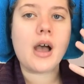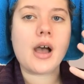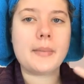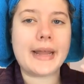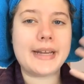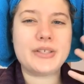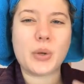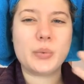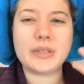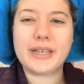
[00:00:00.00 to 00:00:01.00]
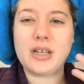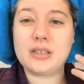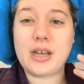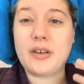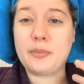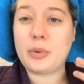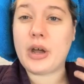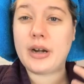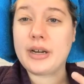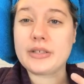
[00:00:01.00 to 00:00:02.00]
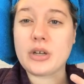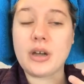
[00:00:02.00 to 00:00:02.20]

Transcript: and I don't like a lot of product